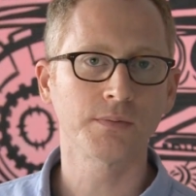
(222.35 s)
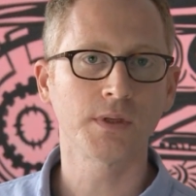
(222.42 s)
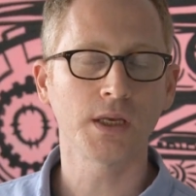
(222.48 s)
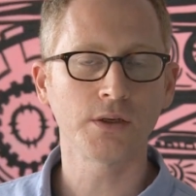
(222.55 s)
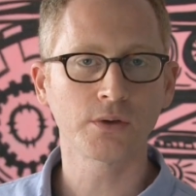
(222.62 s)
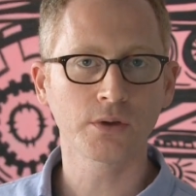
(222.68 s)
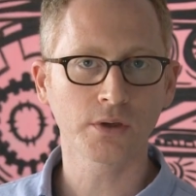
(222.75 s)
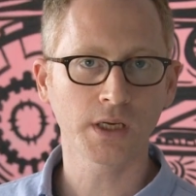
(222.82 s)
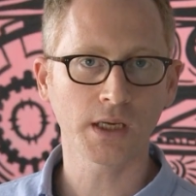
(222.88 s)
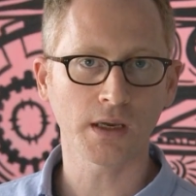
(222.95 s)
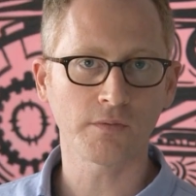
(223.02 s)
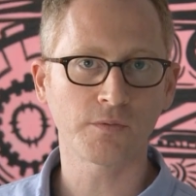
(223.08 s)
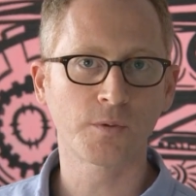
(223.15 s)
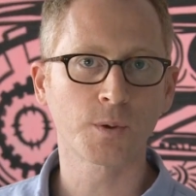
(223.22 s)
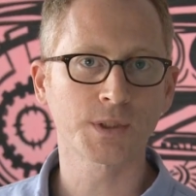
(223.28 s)
then you're looking
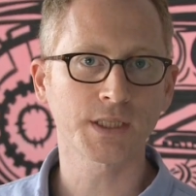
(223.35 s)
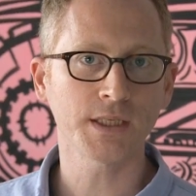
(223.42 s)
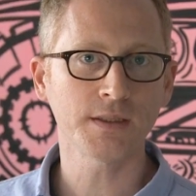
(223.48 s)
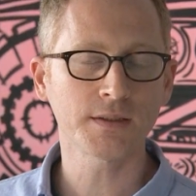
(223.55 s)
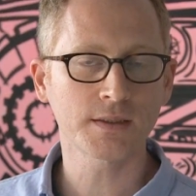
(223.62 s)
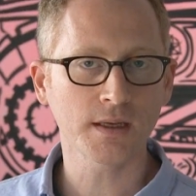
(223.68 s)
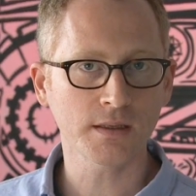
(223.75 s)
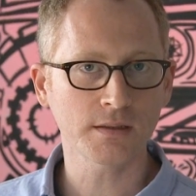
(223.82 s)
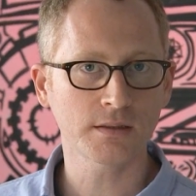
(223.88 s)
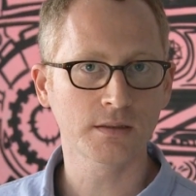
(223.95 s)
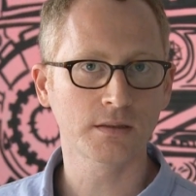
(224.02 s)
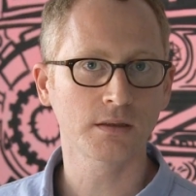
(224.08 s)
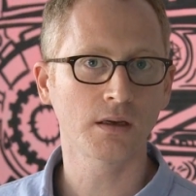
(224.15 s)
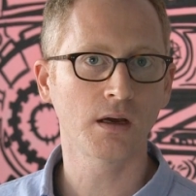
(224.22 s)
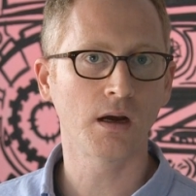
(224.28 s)
at 14
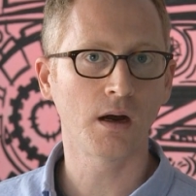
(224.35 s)
cents